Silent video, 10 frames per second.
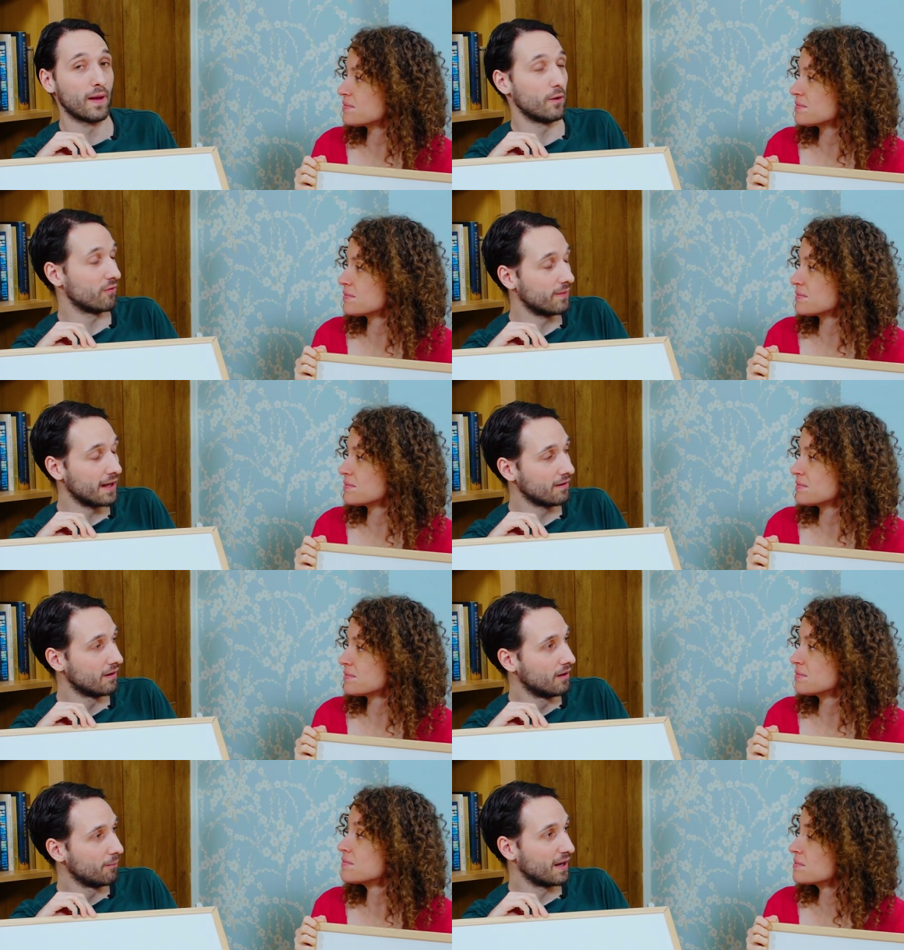Speaker 1: play with men,
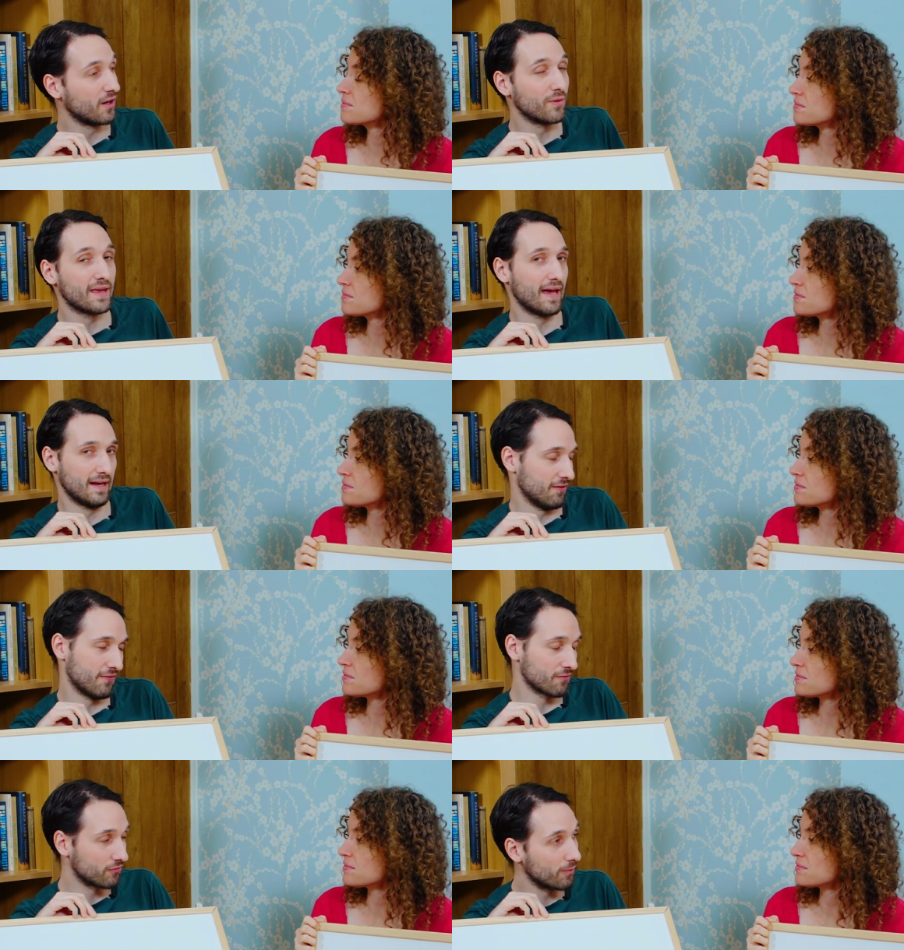but I don't get
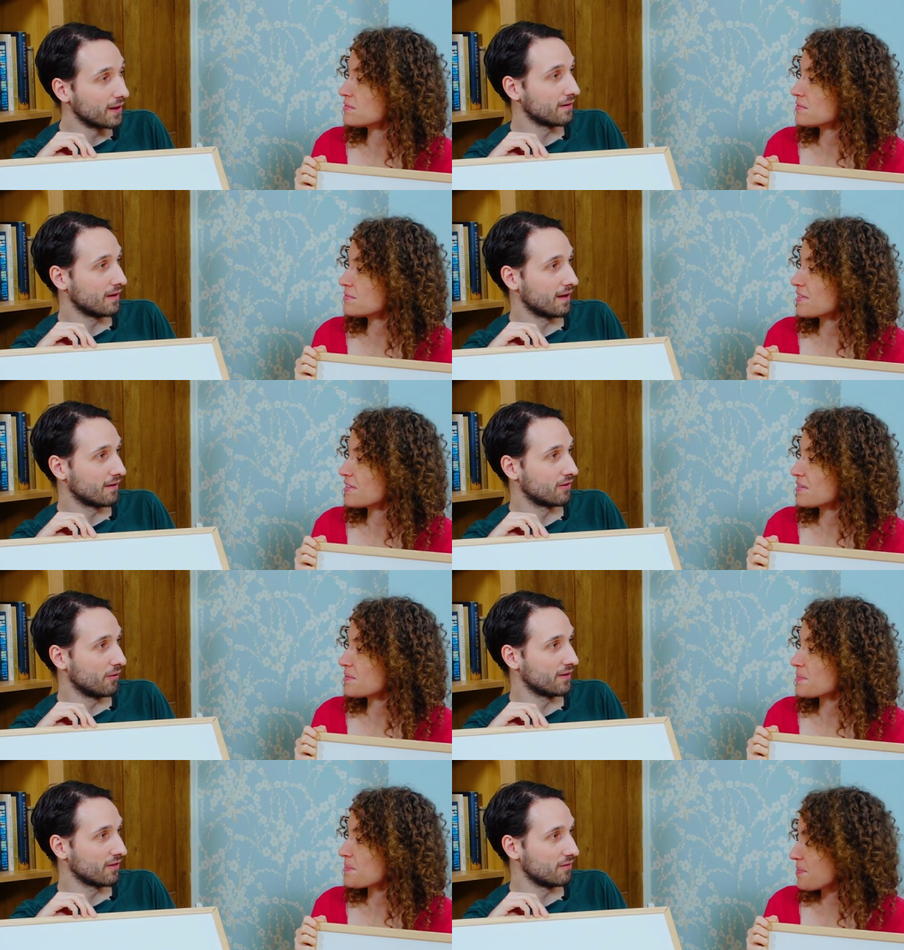anything from it. Like so,
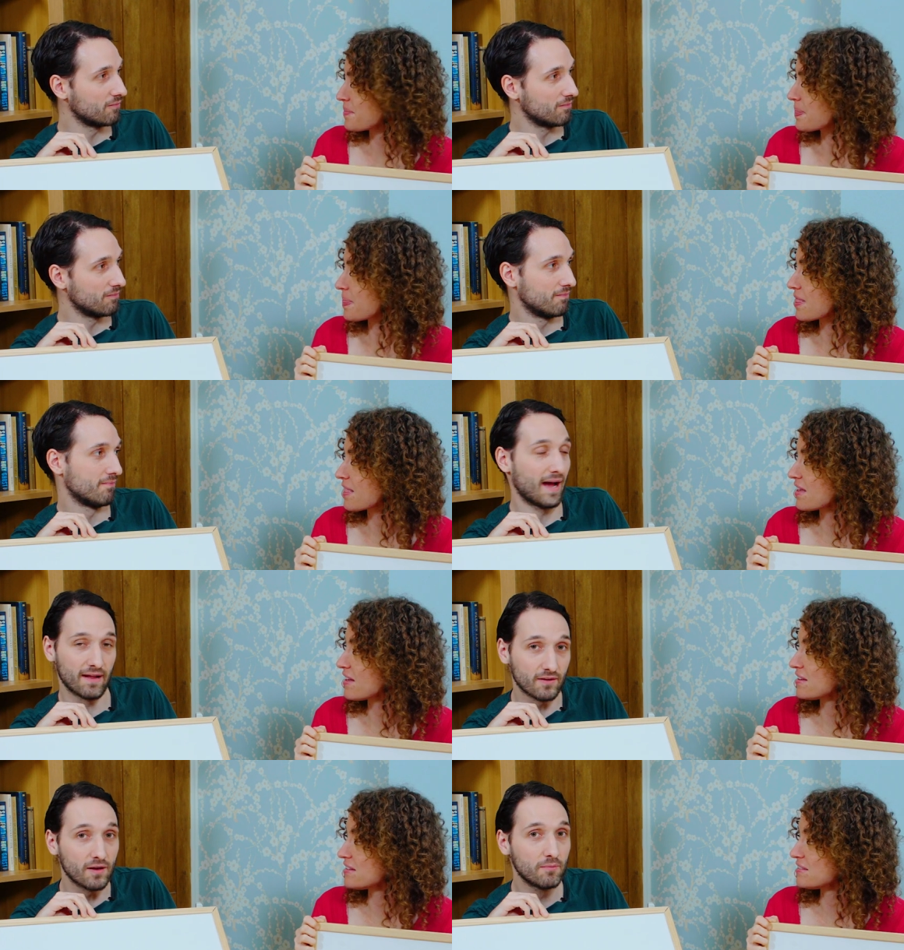it doesn't
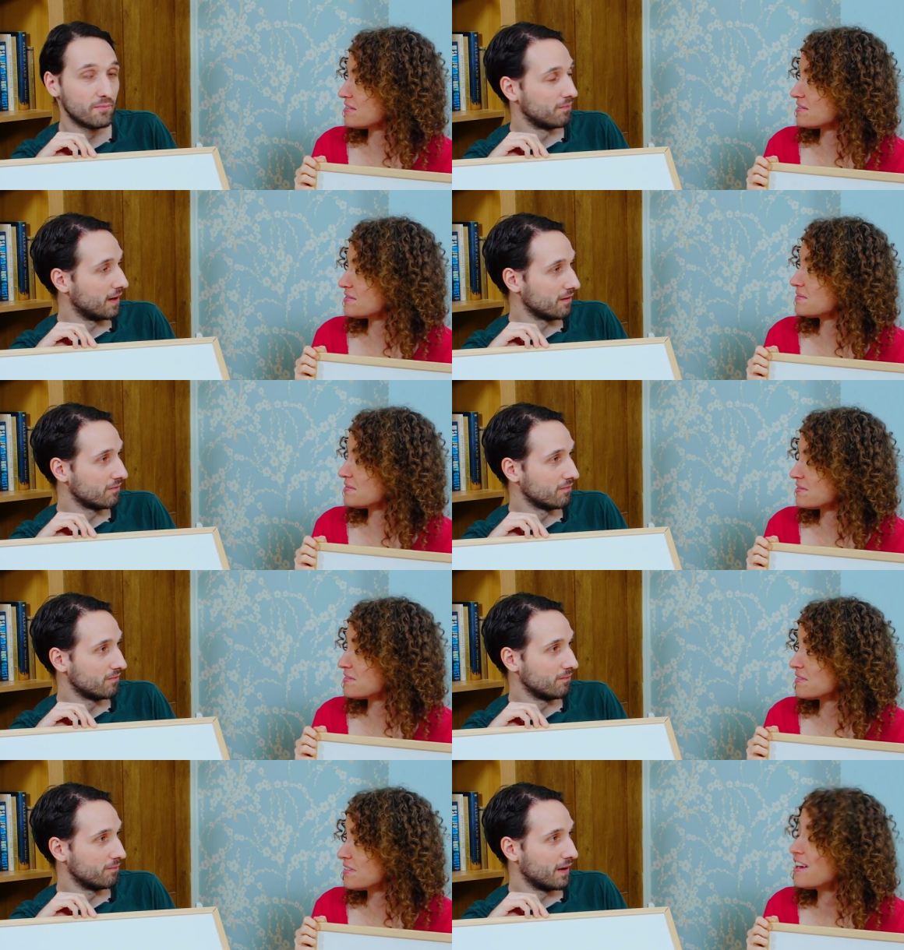matter. But
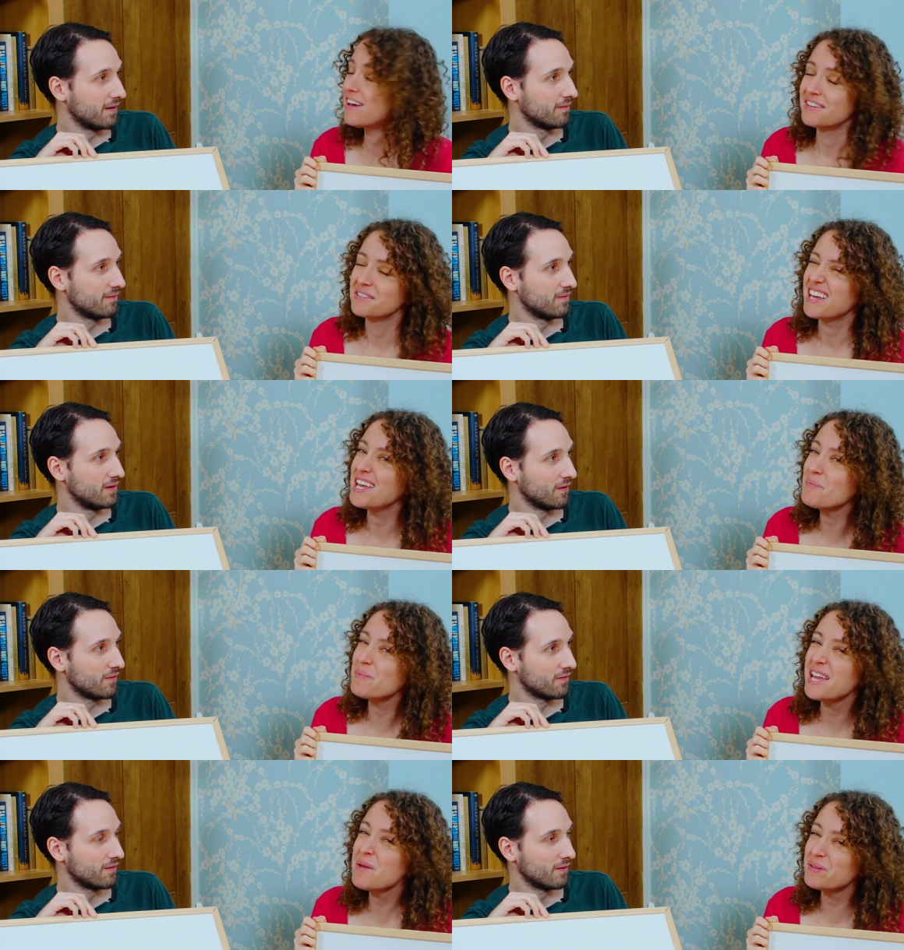but yeah,
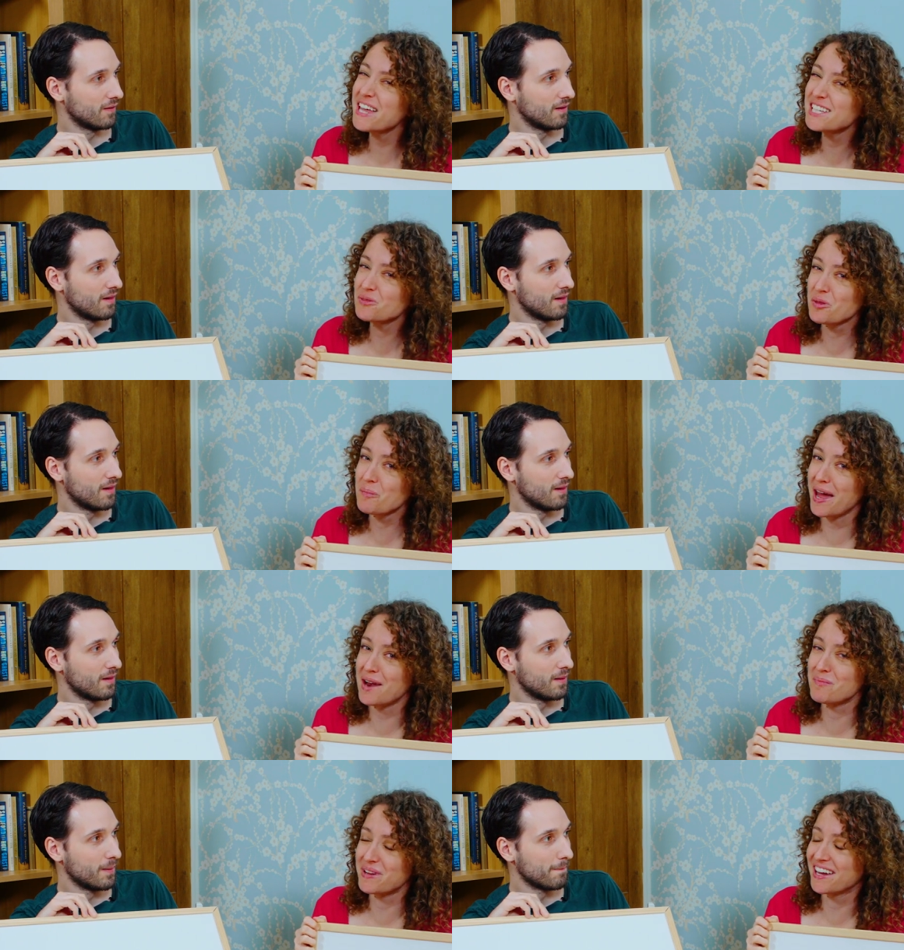
Speaker 2: he, he, plays with
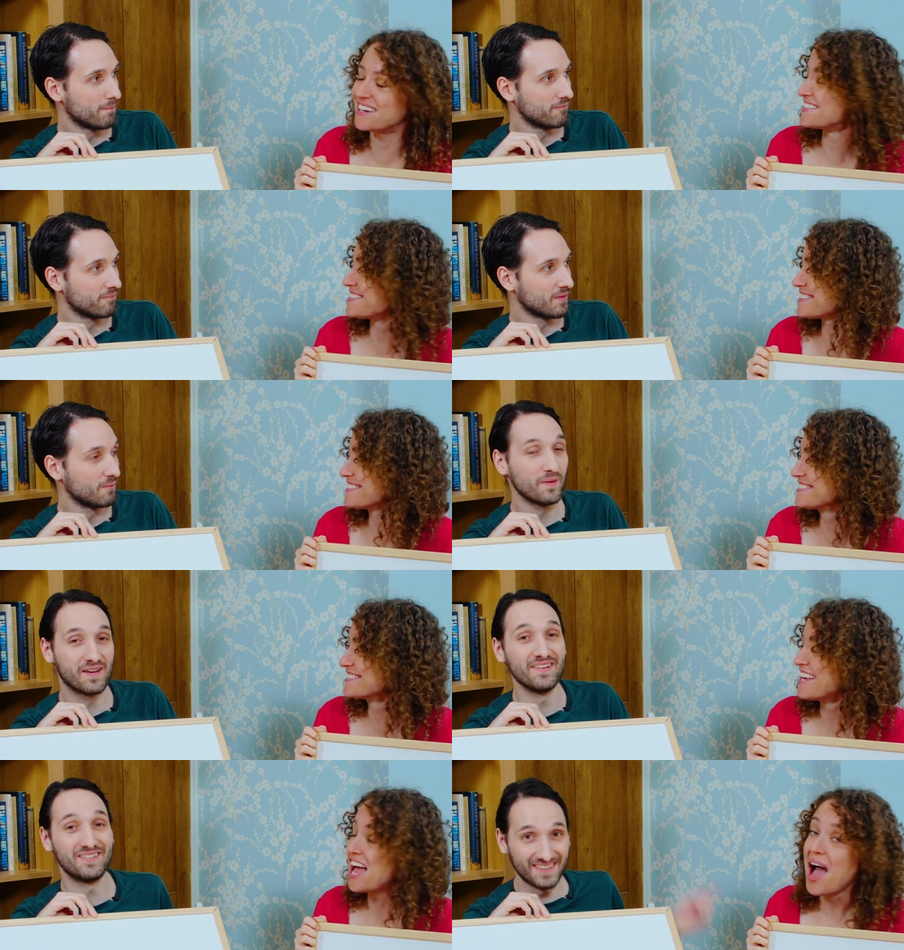men because
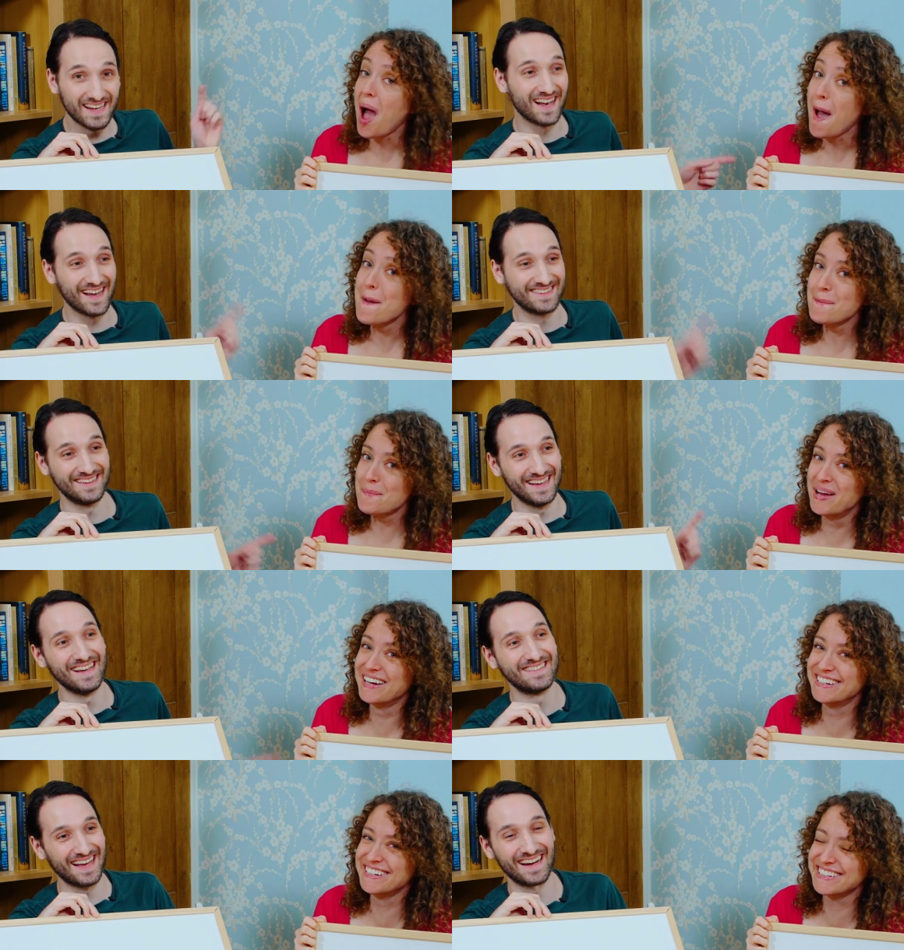
Speaker 1: because she likes it
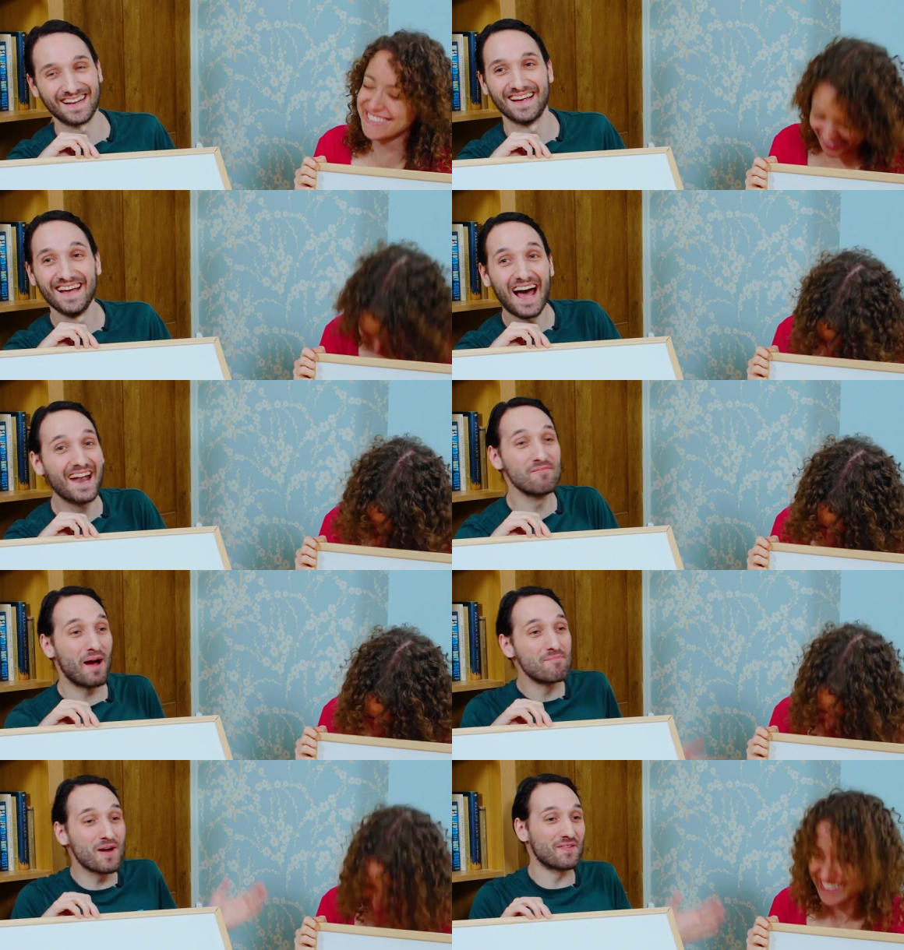exactly, and I'm,
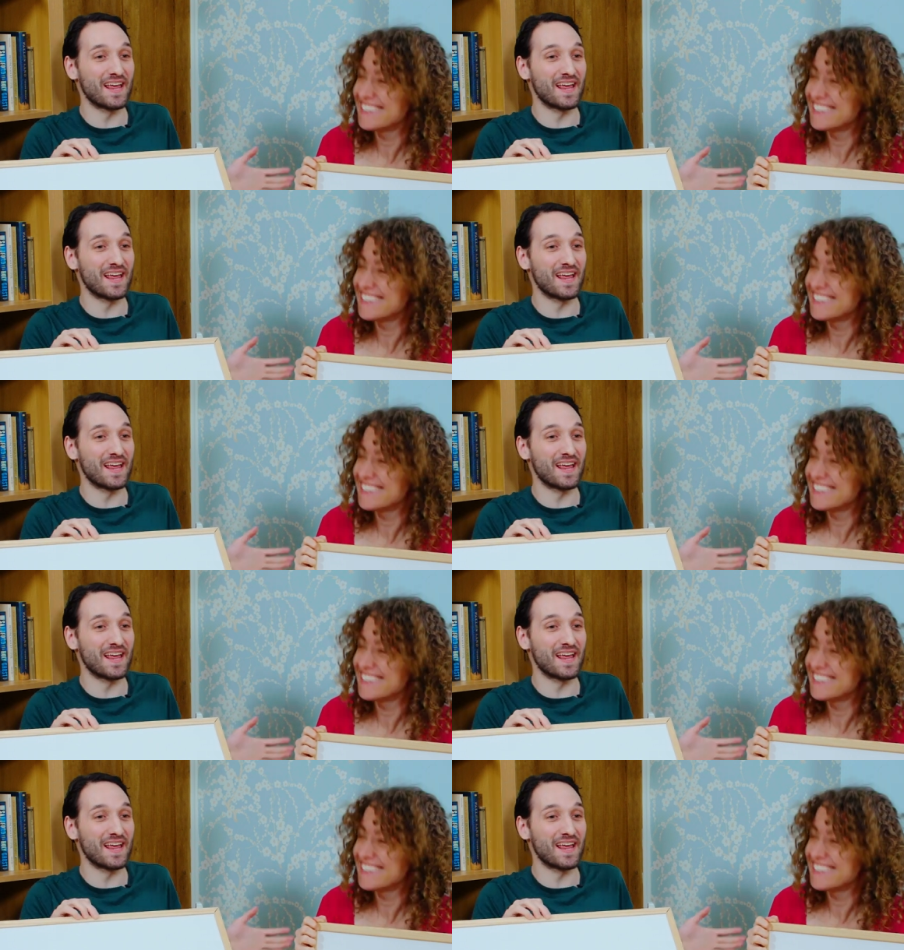I'm perfectly